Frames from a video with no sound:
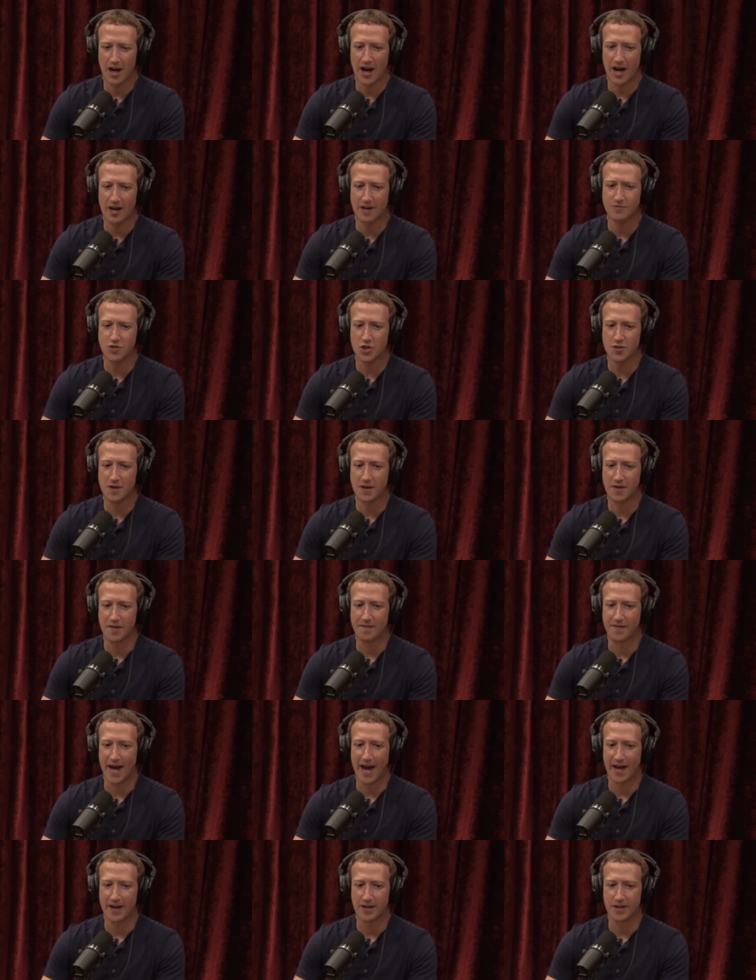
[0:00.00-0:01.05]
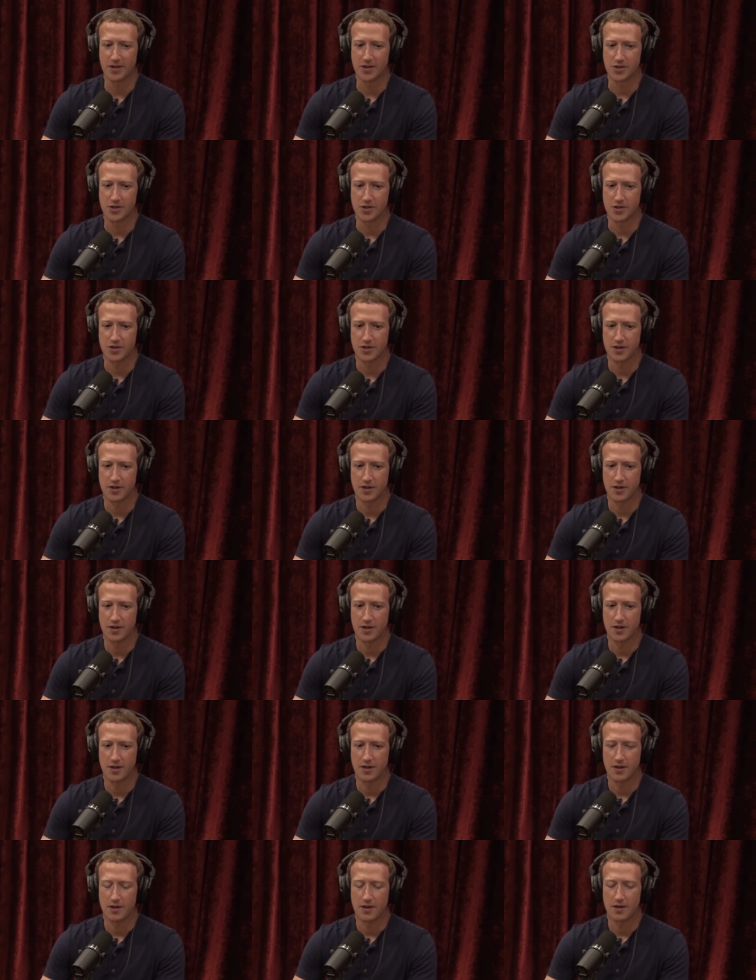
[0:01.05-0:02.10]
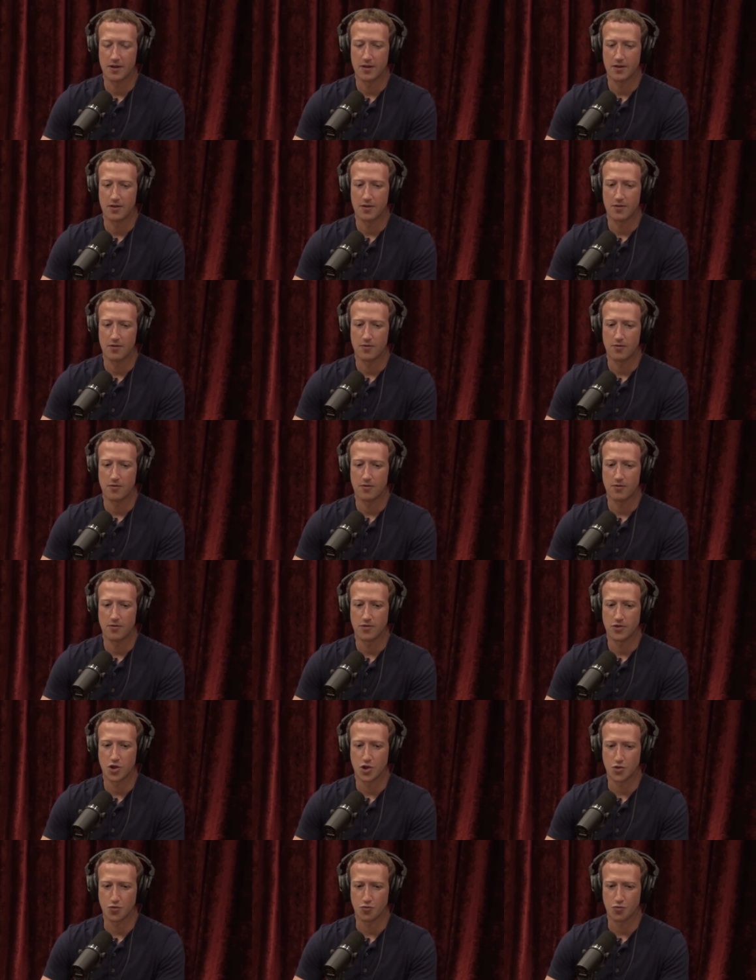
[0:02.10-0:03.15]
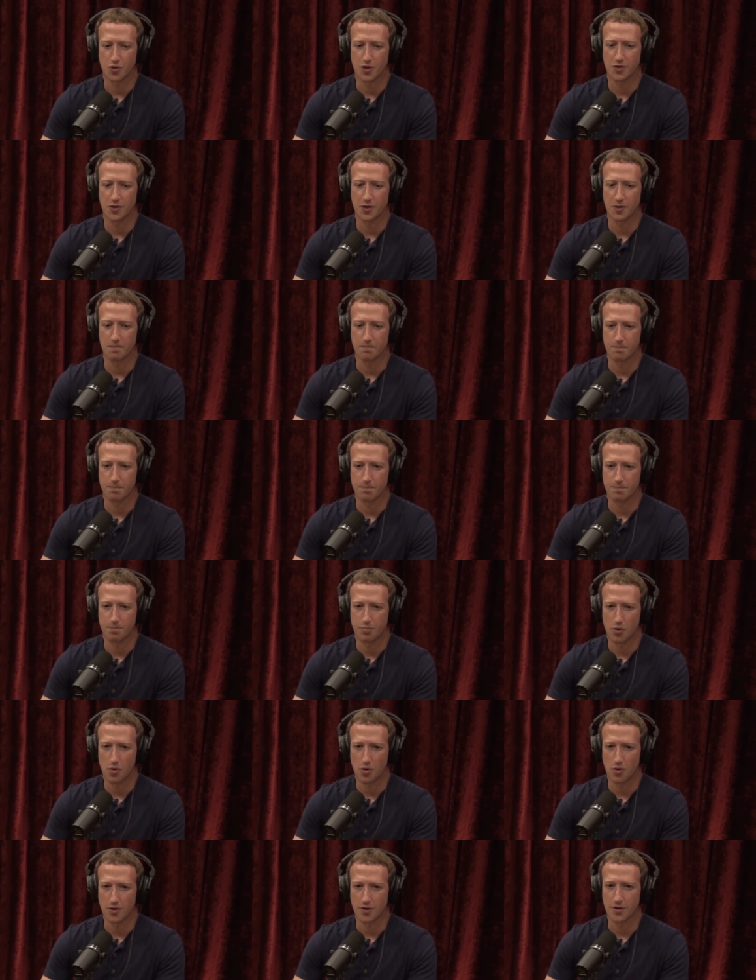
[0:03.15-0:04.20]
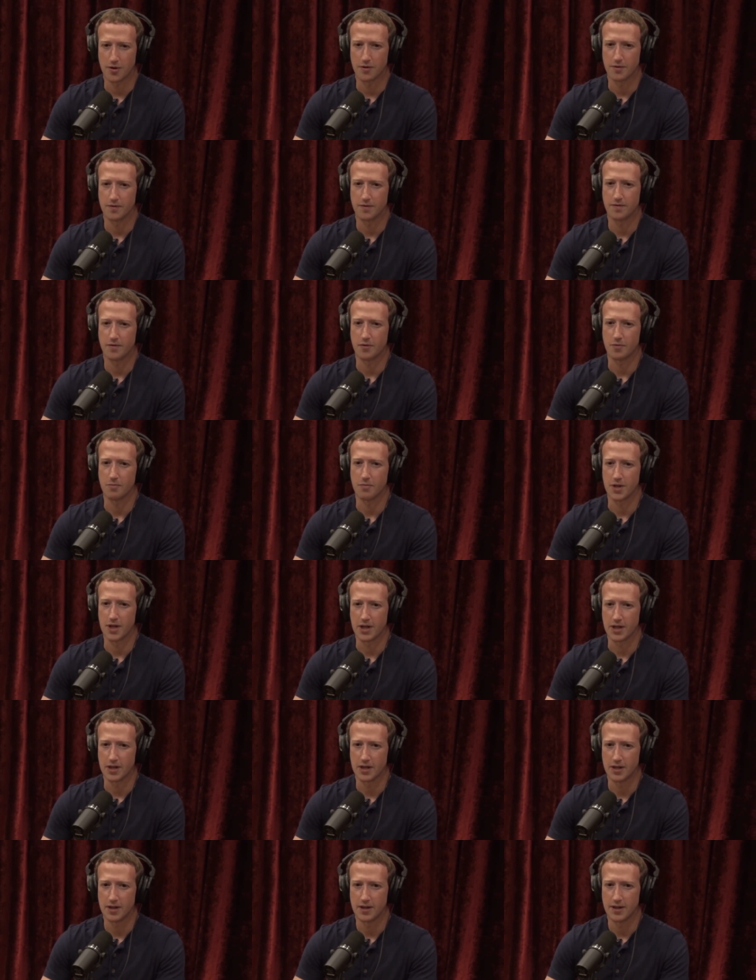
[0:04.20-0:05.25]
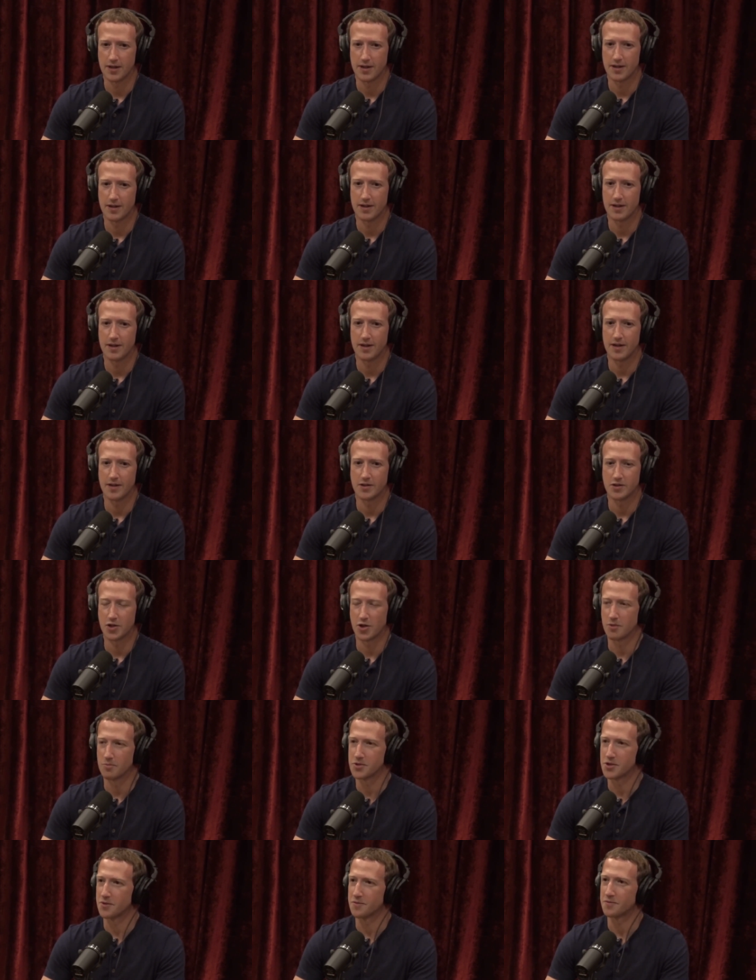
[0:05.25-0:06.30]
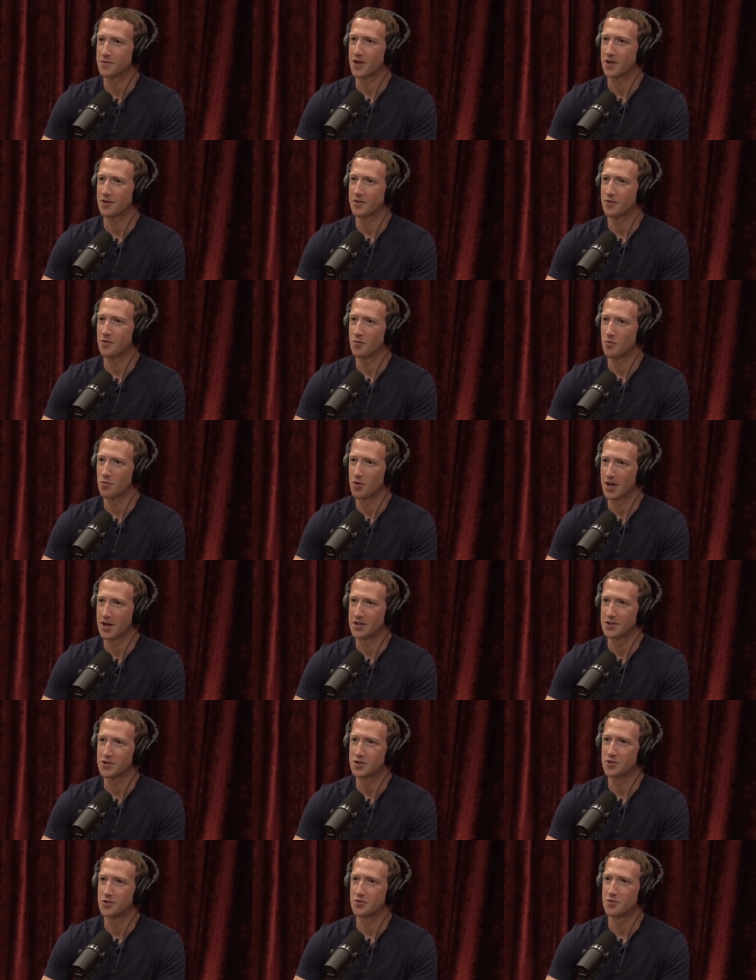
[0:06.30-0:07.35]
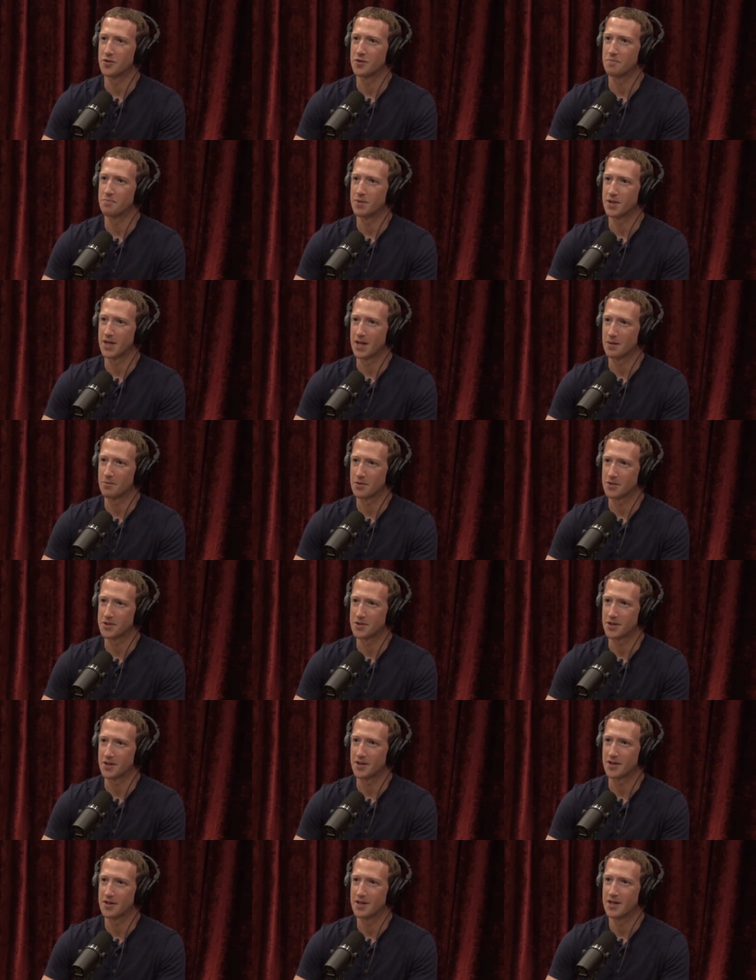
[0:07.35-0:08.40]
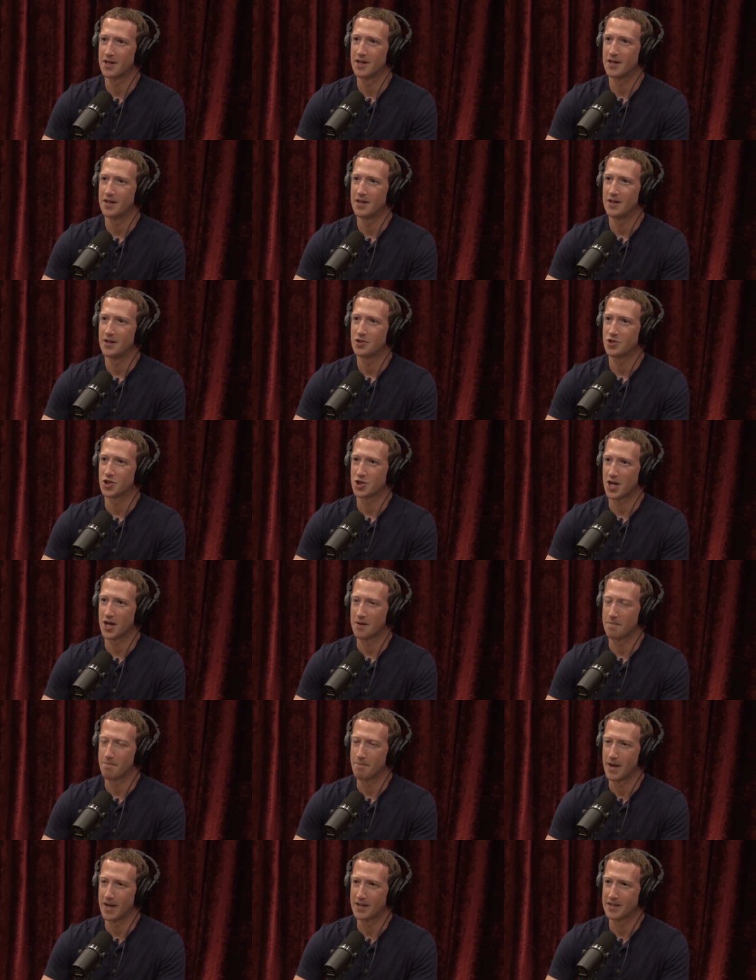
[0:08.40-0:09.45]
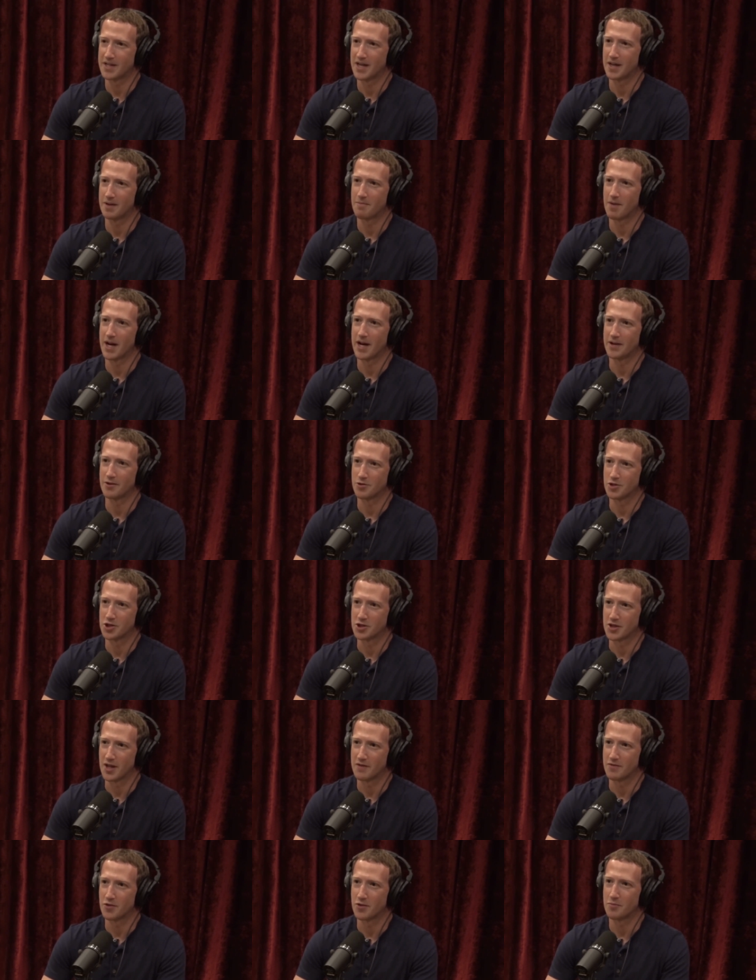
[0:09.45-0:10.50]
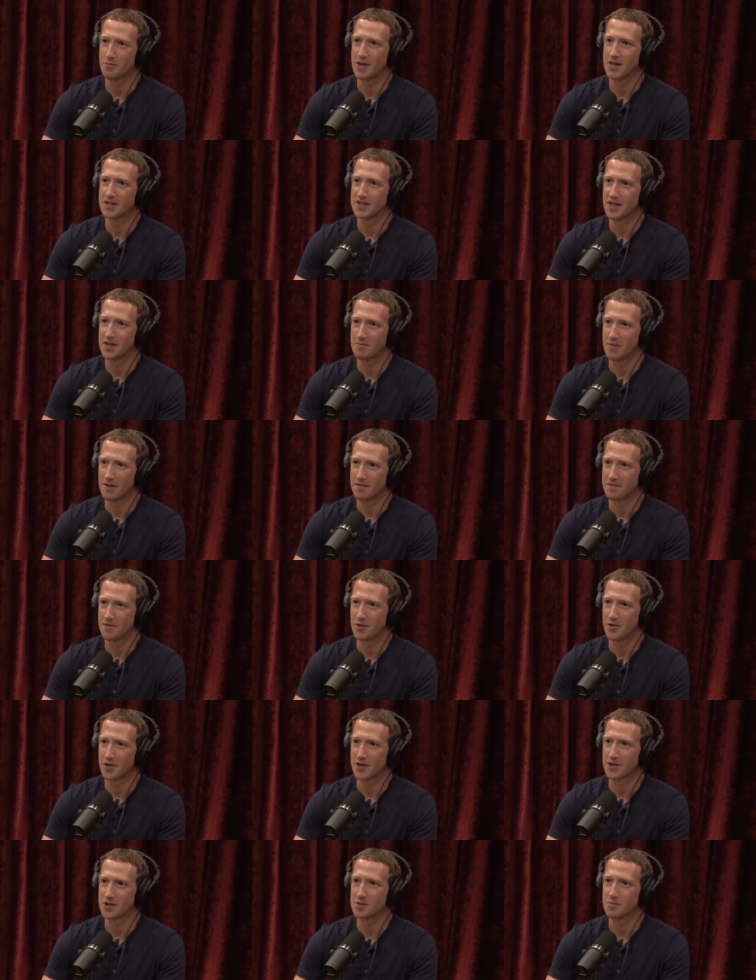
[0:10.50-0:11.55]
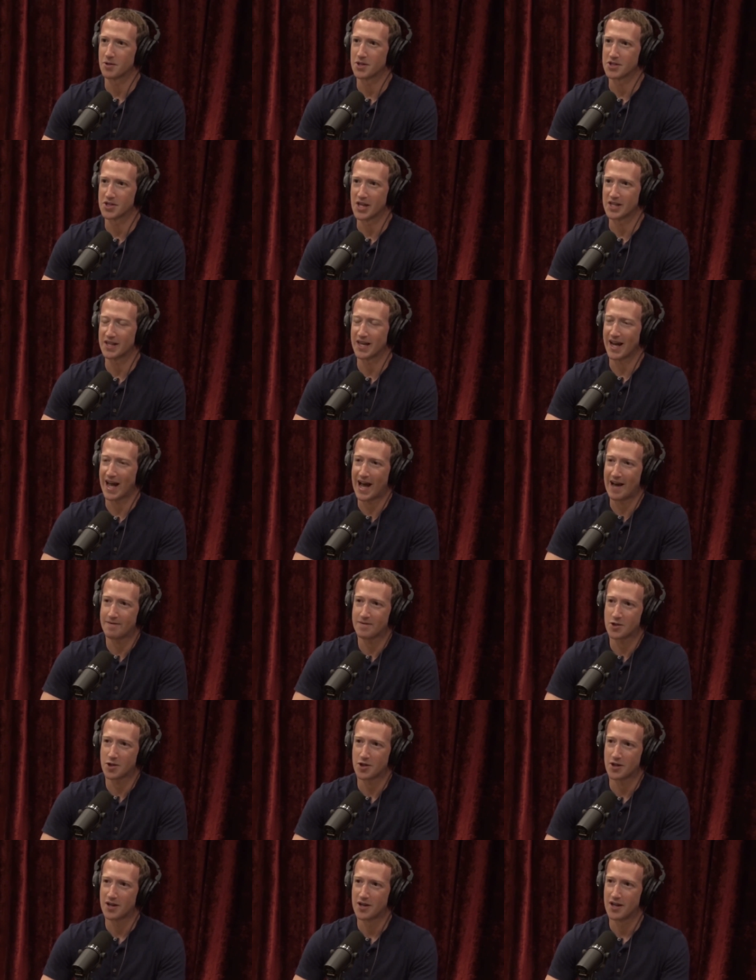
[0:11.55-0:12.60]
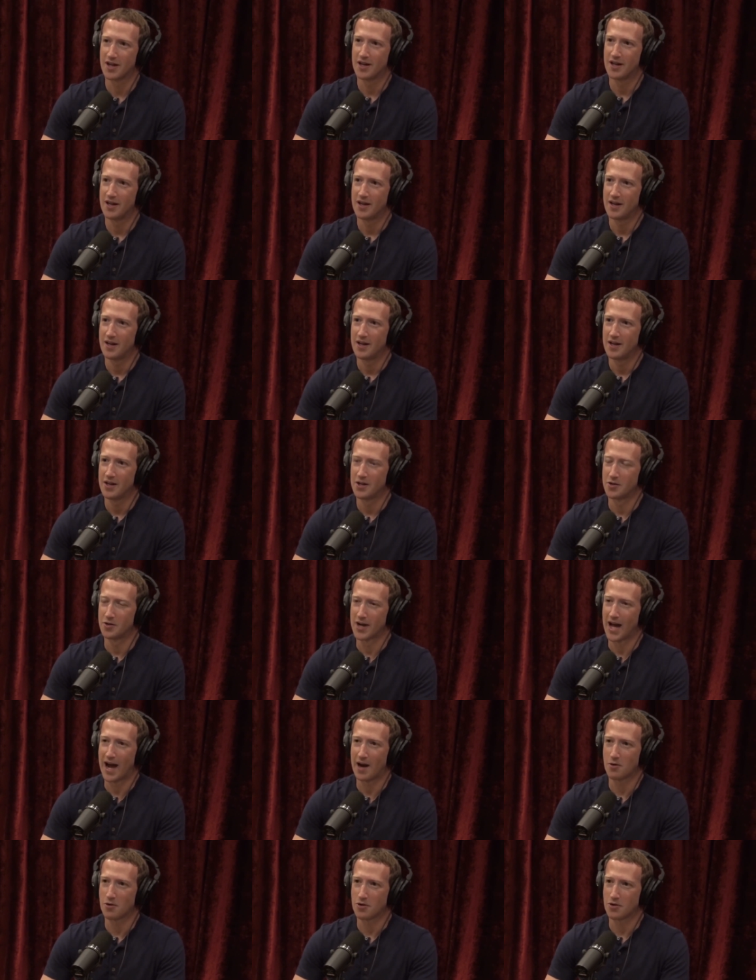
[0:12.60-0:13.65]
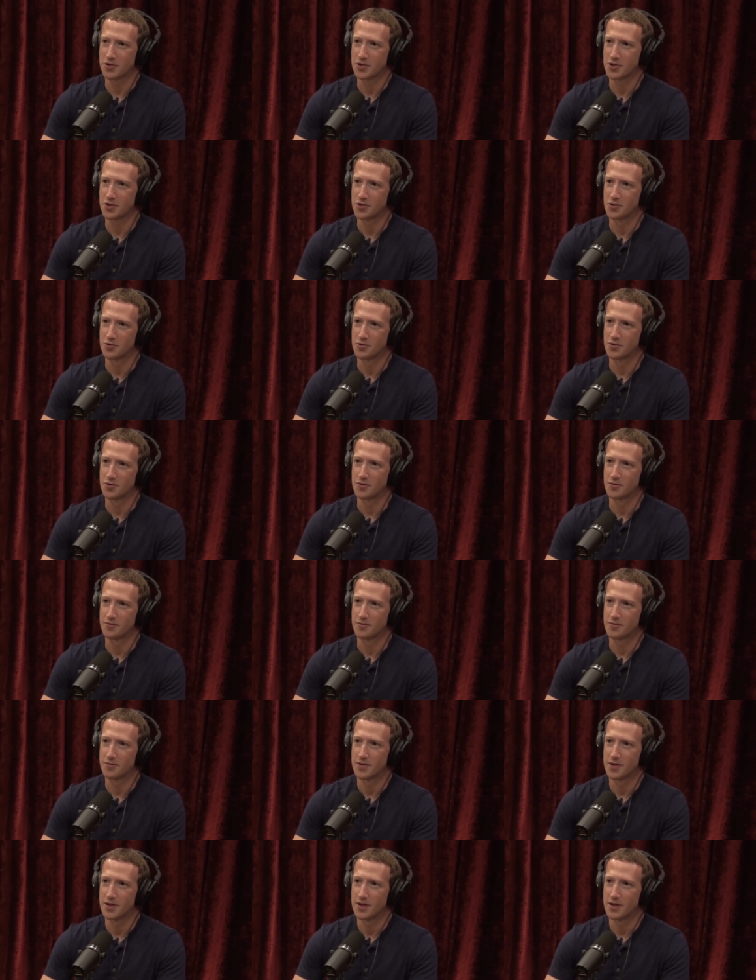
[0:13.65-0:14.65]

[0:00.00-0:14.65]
just found that is just really important for me in terms of like what I do and being able to just kind of maintain my energy level, maintain my focus, because then like after, an hour or two of